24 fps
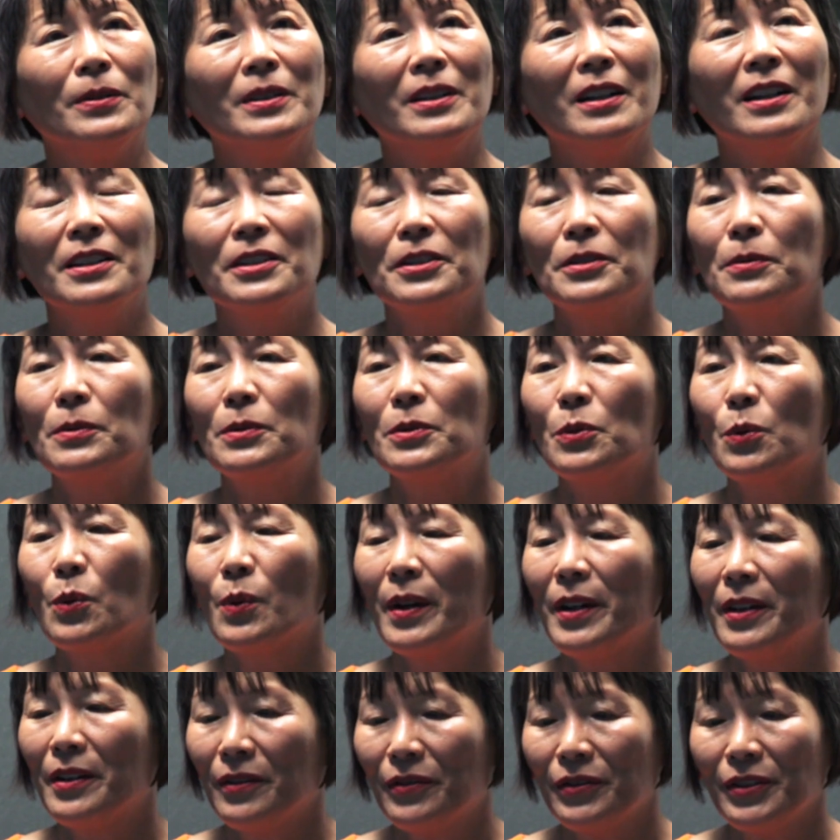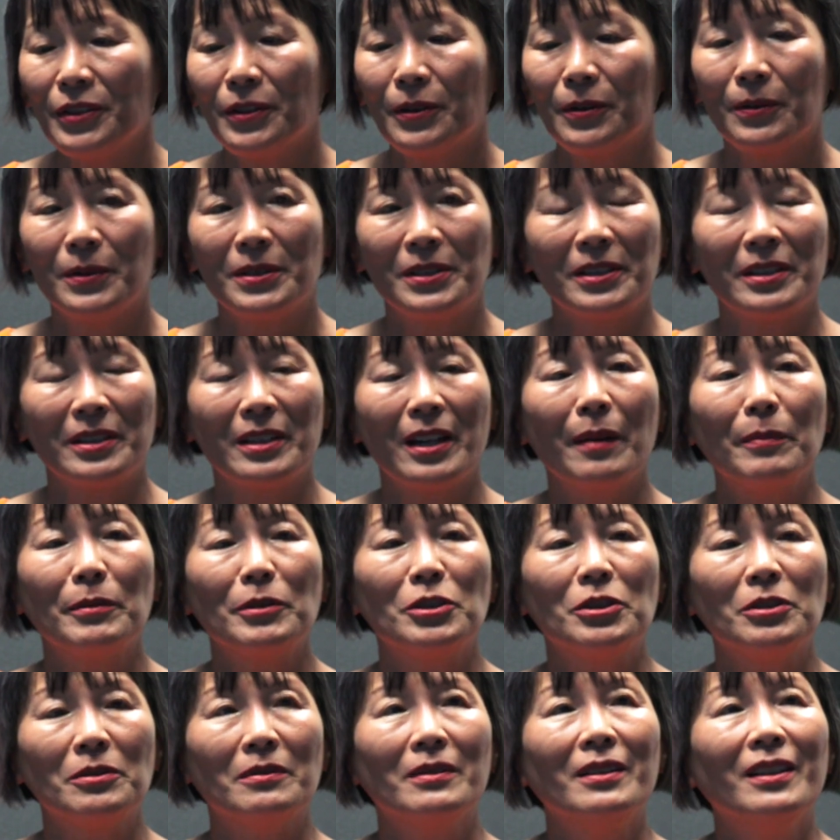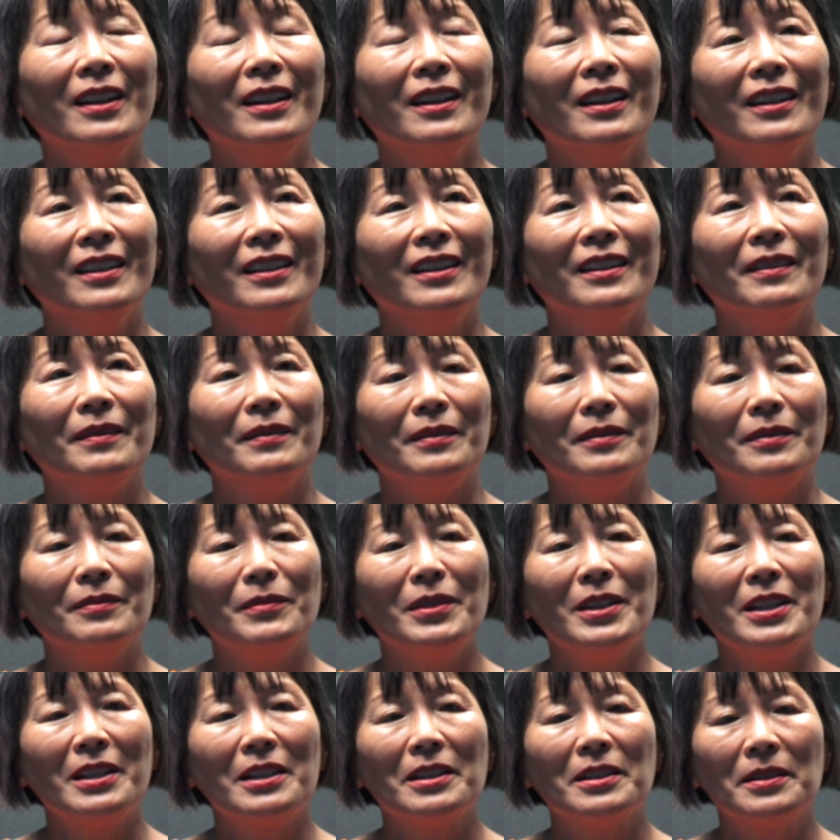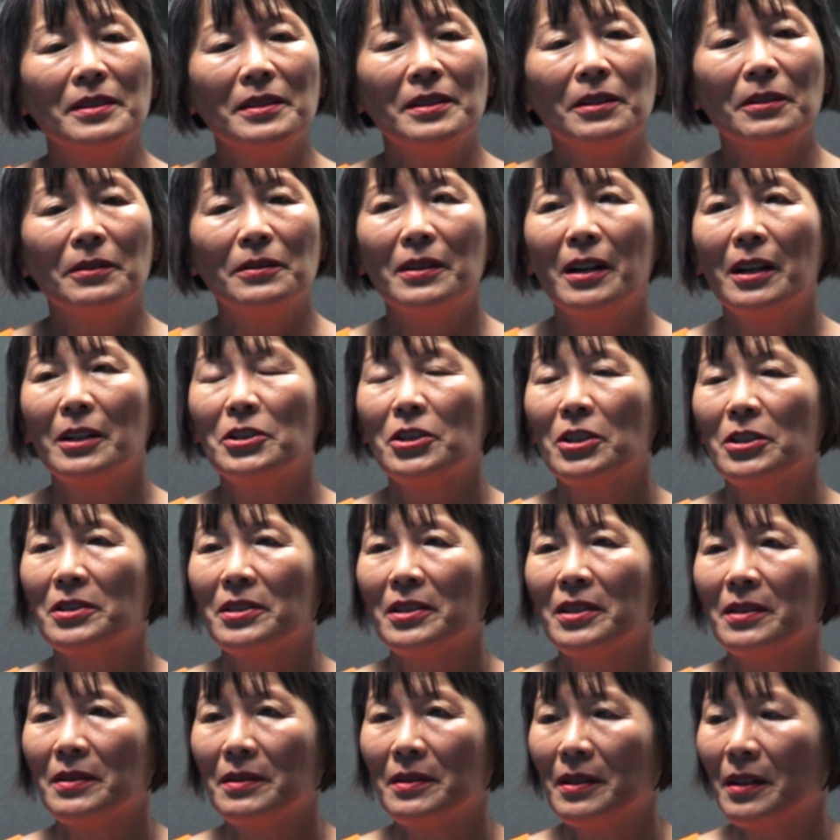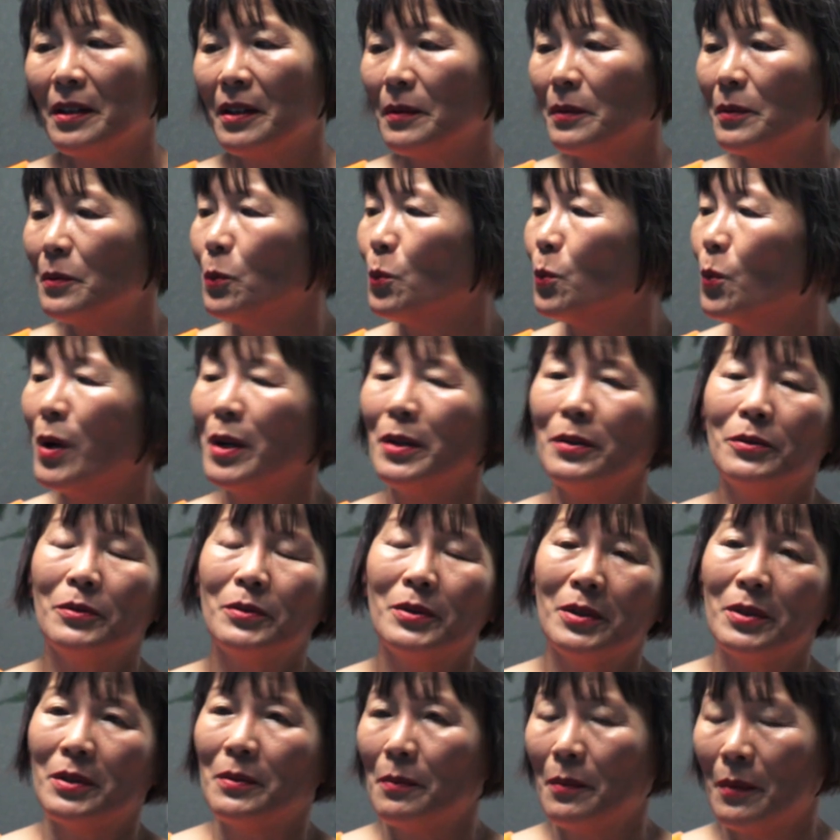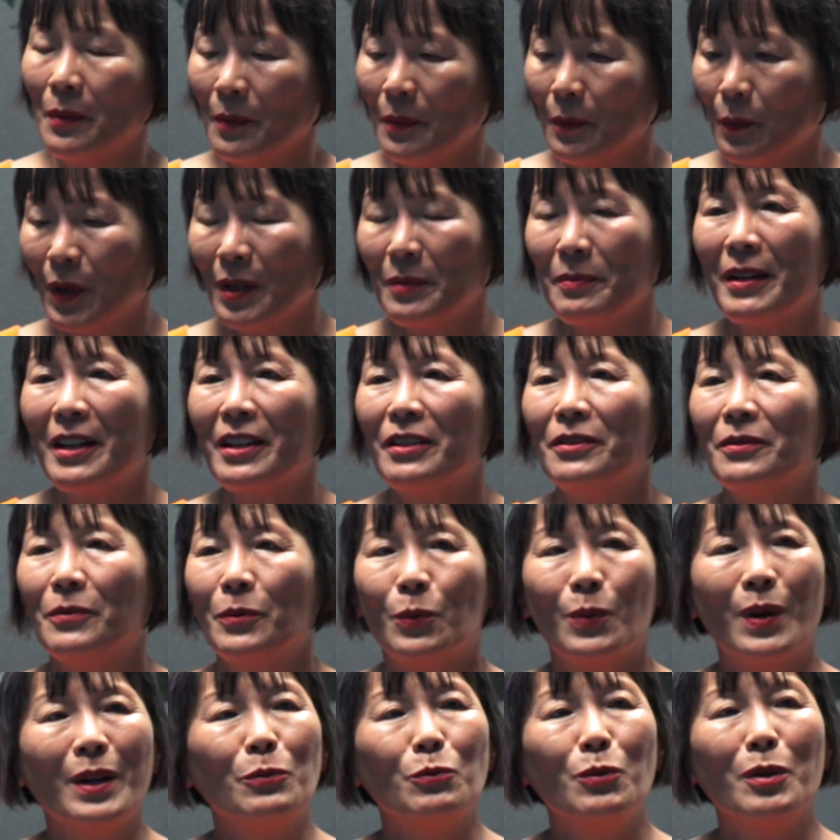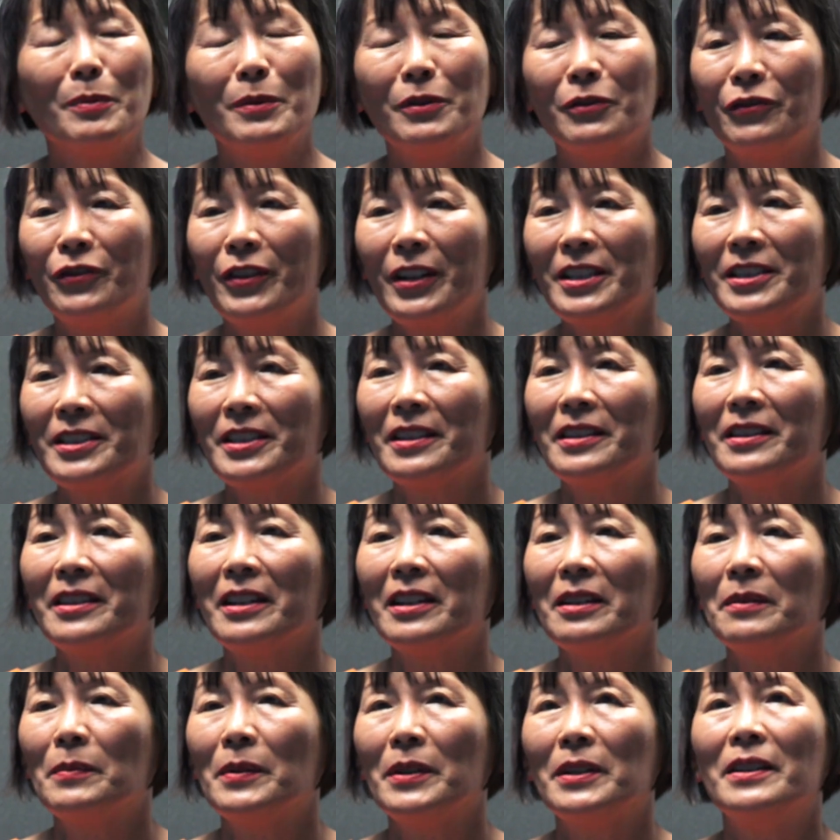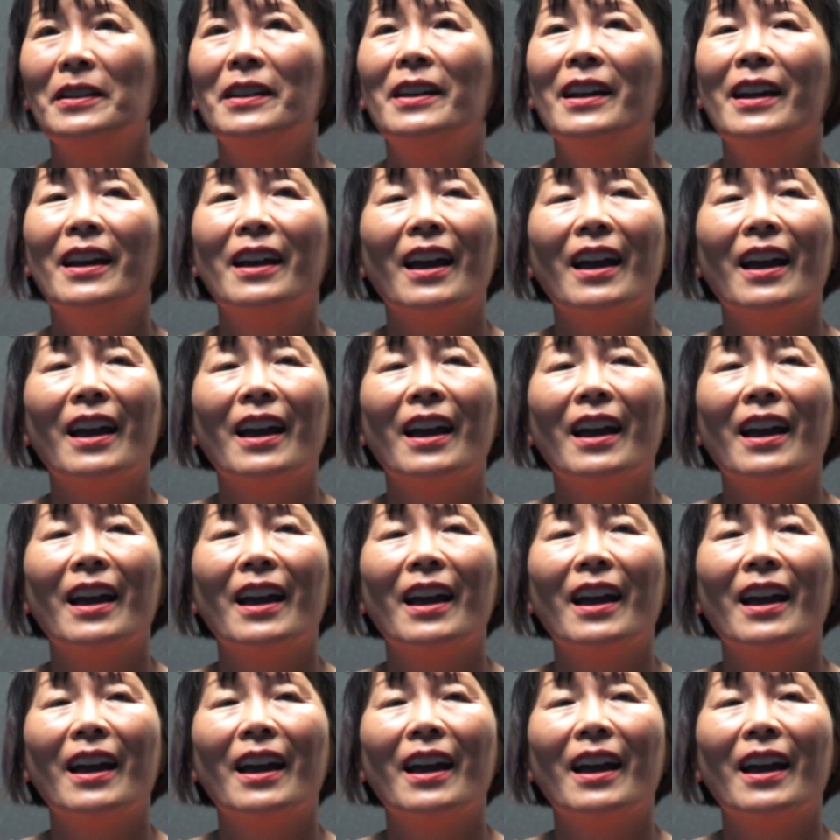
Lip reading: And also it's a way of, you know, establishing me as, you know, not just the one man, one woman fix it thing, but